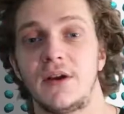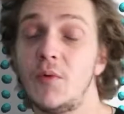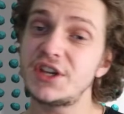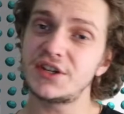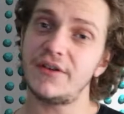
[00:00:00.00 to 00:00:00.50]

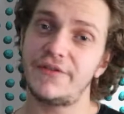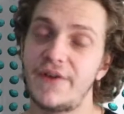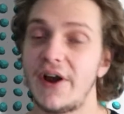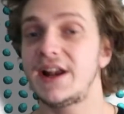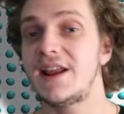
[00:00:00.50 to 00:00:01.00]
Which
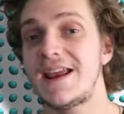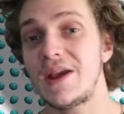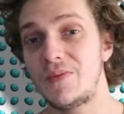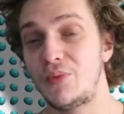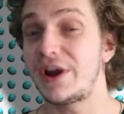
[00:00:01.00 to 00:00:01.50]

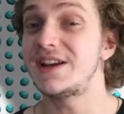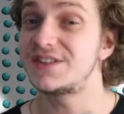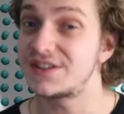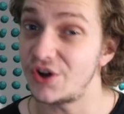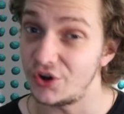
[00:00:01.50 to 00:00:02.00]
finally
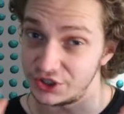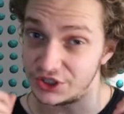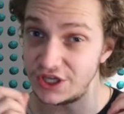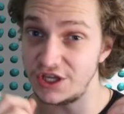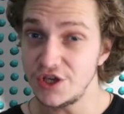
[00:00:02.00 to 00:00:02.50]
brings us on
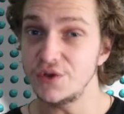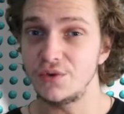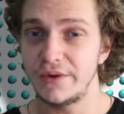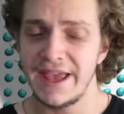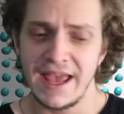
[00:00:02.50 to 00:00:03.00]
to you.
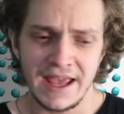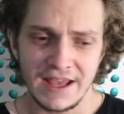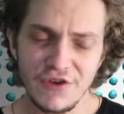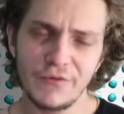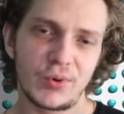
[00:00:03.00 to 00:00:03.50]

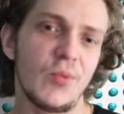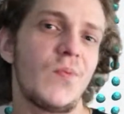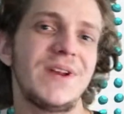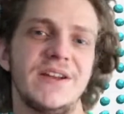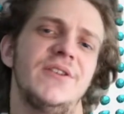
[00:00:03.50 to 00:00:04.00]
You've
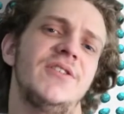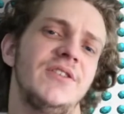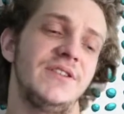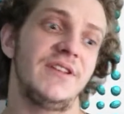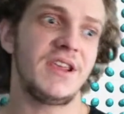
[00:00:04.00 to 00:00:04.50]
probably
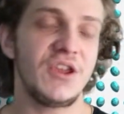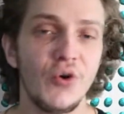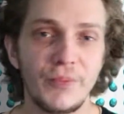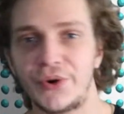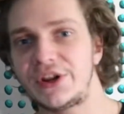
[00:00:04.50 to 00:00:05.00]
heard that
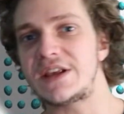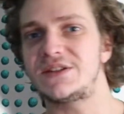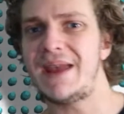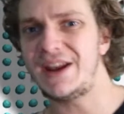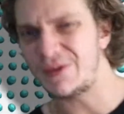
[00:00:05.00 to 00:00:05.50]
your body
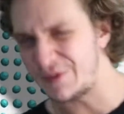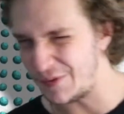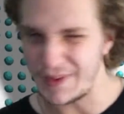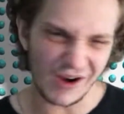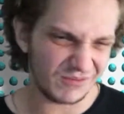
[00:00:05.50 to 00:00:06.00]
is made up of
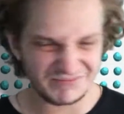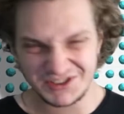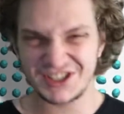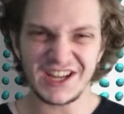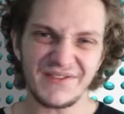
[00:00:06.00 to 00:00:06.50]
about
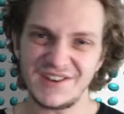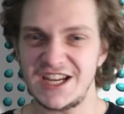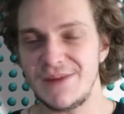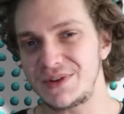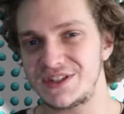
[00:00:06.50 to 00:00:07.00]

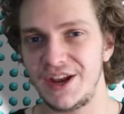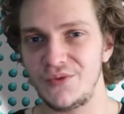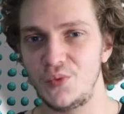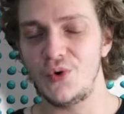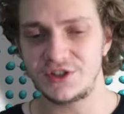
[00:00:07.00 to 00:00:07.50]

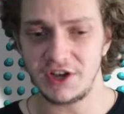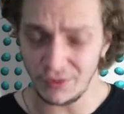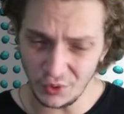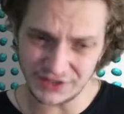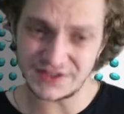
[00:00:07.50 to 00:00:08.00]
70% water,
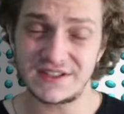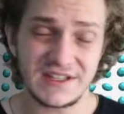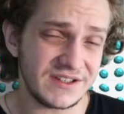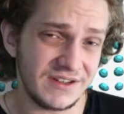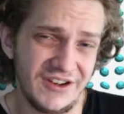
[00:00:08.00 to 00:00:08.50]
and whilst this
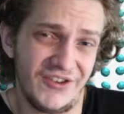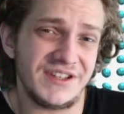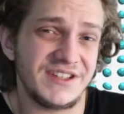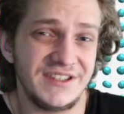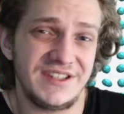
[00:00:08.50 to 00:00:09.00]
is a
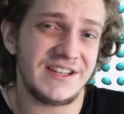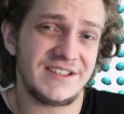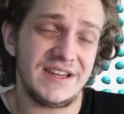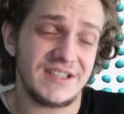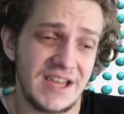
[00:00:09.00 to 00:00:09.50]
nice
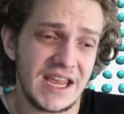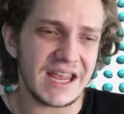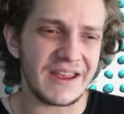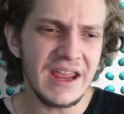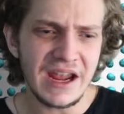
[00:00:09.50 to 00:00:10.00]
statistic to
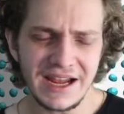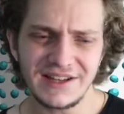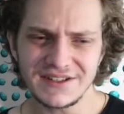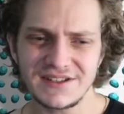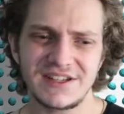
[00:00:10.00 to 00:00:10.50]
hear, it
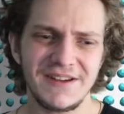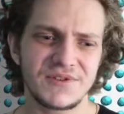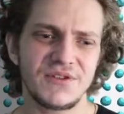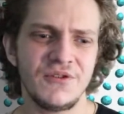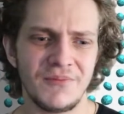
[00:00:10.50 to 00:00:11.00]
doesn't seem
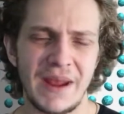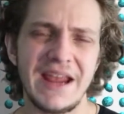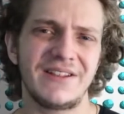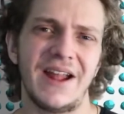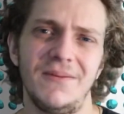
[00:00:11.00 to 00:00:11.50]
to
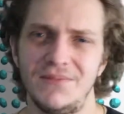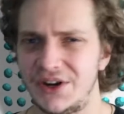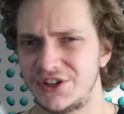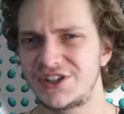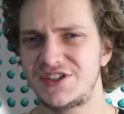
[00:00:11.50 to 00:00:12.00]
make that
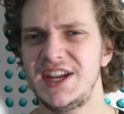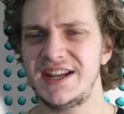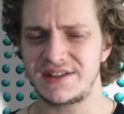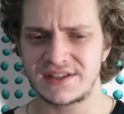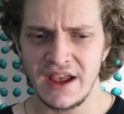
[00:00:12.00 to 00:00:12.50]
much
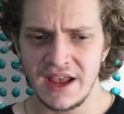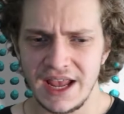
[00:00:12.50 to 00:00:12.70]
sense.